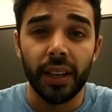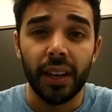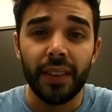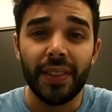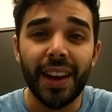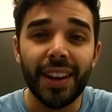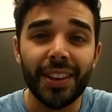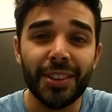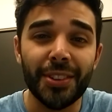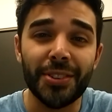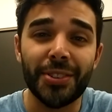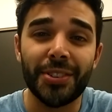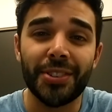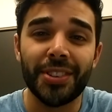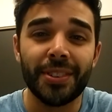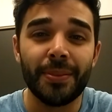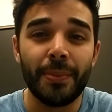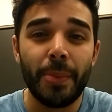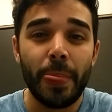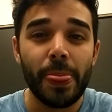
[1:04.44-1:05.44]
And that
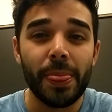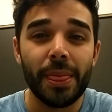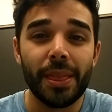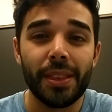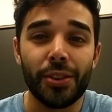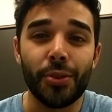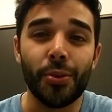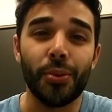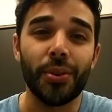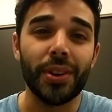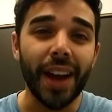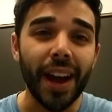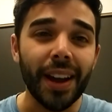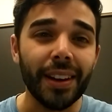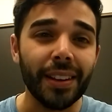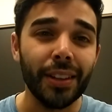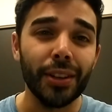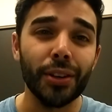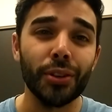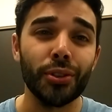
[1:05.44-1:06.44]
is, you're
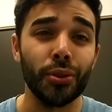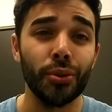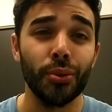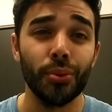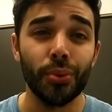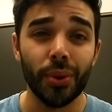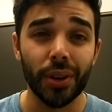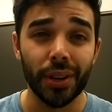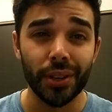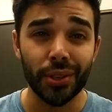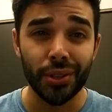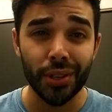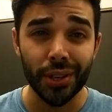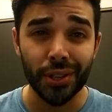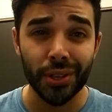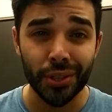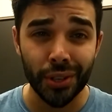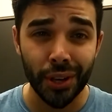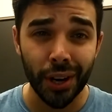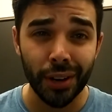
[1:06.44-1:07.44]
not here to
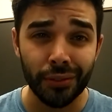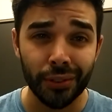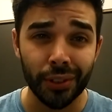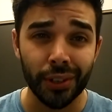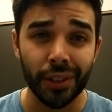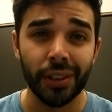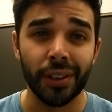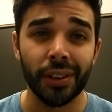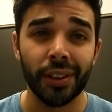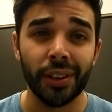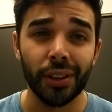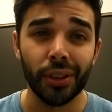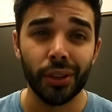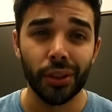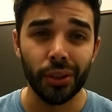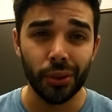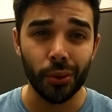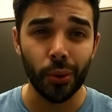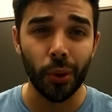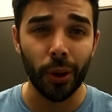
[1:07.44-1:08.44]
discover
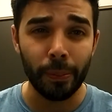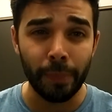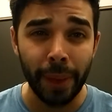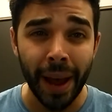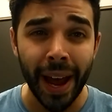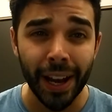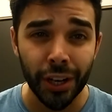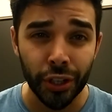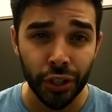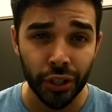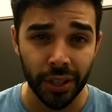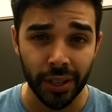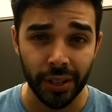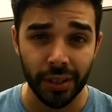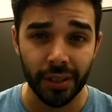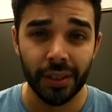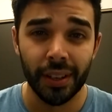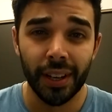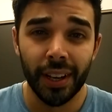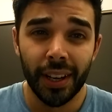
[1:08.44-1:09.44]
your
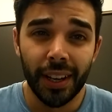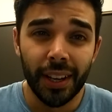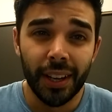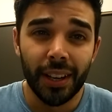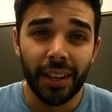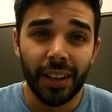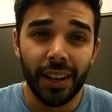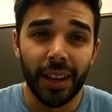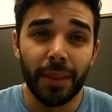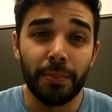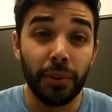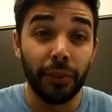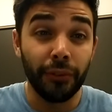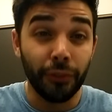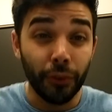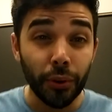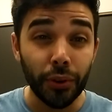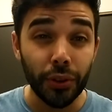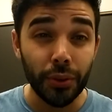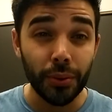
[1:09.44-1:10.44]
passion. And
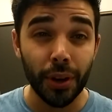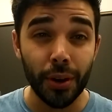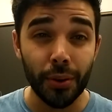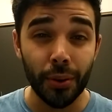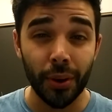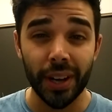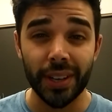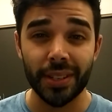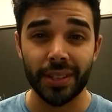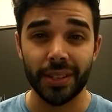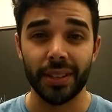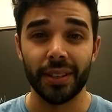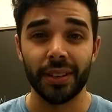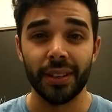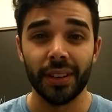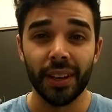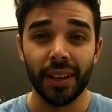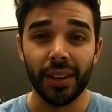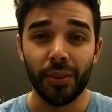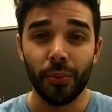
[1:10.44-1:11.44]
before you go crazy,
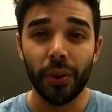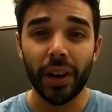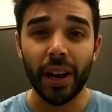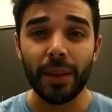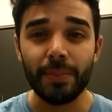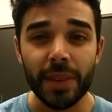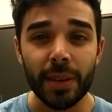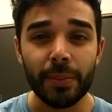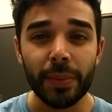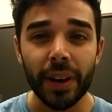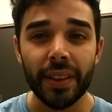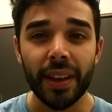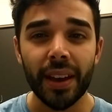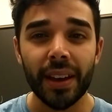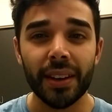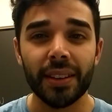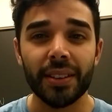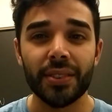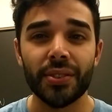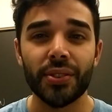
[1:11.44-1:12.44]
what I mean by
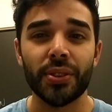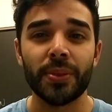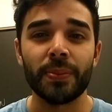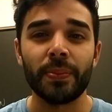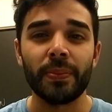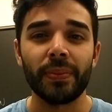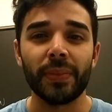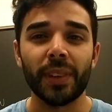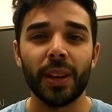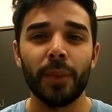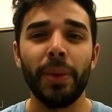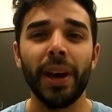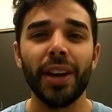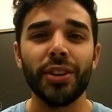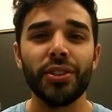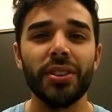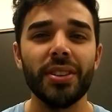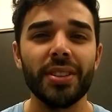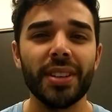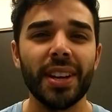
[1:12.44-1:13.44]
that is, a
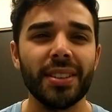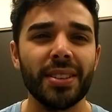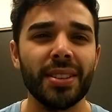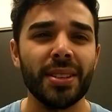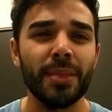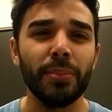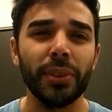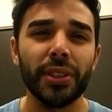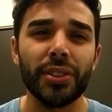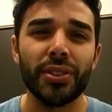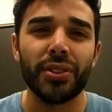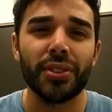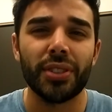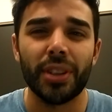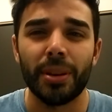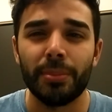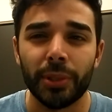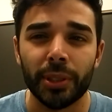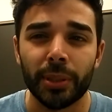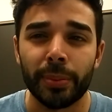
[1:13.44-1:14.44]
passion is not simply
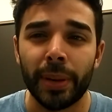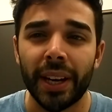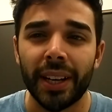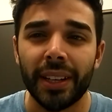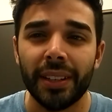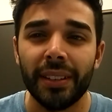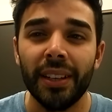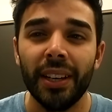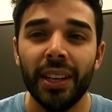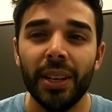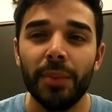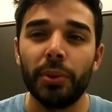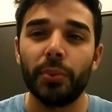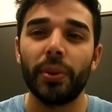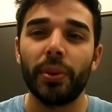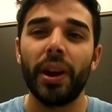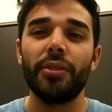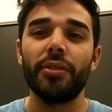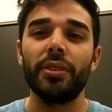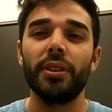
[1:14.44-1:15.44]
stumbled upon, but
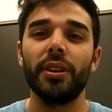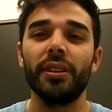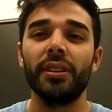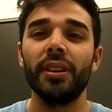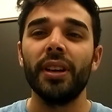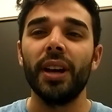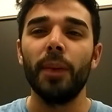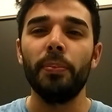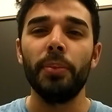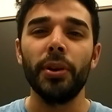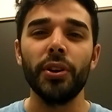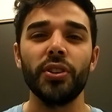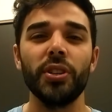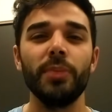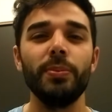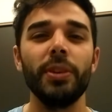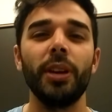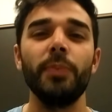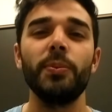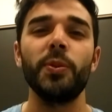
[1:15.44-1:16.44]
rather a person
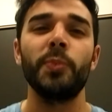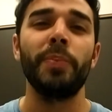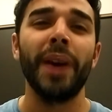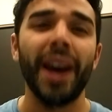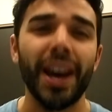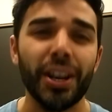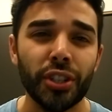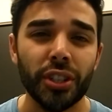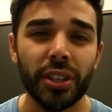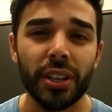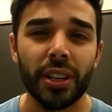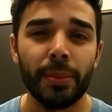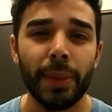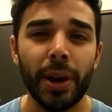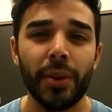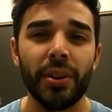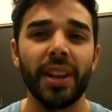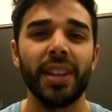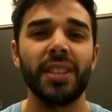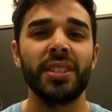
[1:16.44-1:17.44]
becomes passionate
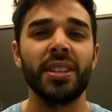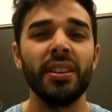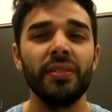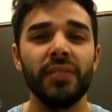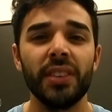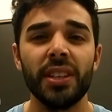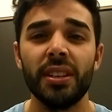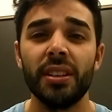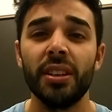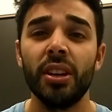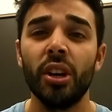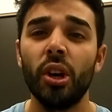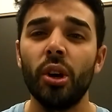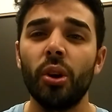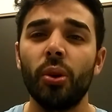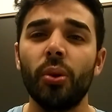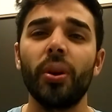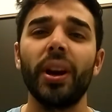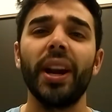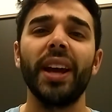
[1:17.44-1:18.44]
about an activity
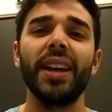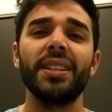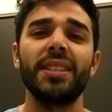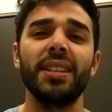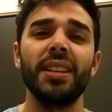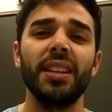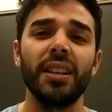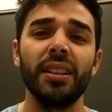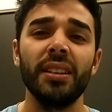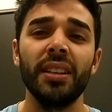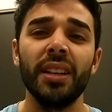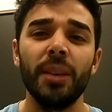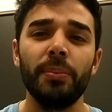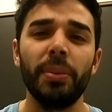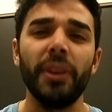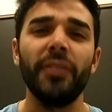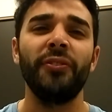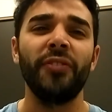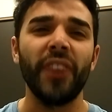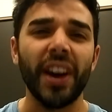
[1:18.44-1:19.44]
or an idea
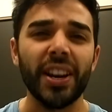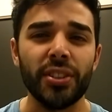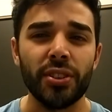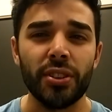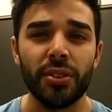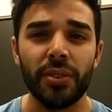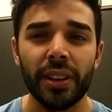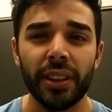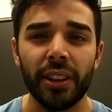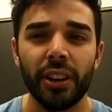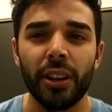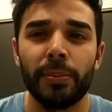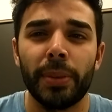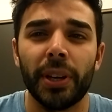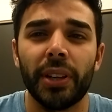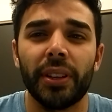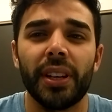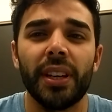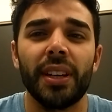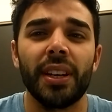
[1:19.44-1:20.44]
by fostering their
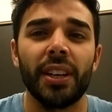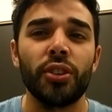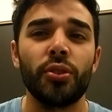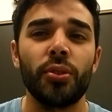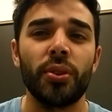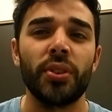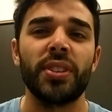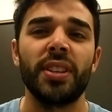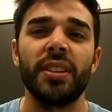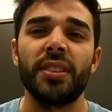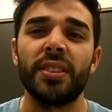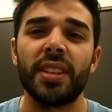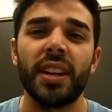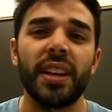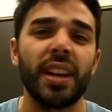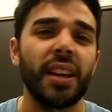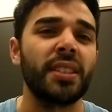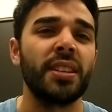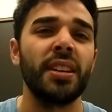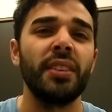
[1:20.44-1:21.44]
ability and interest in said
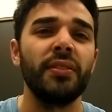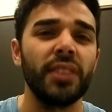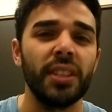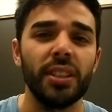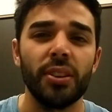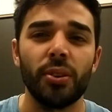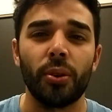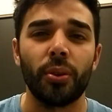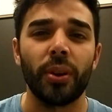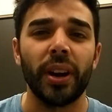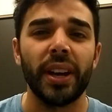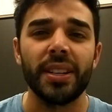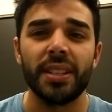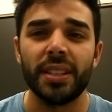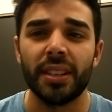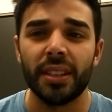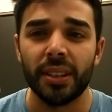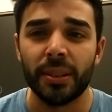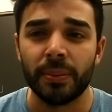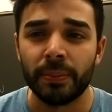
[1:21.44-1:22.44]
activity or
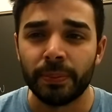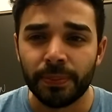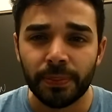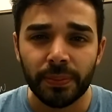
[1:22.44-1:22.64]
idea.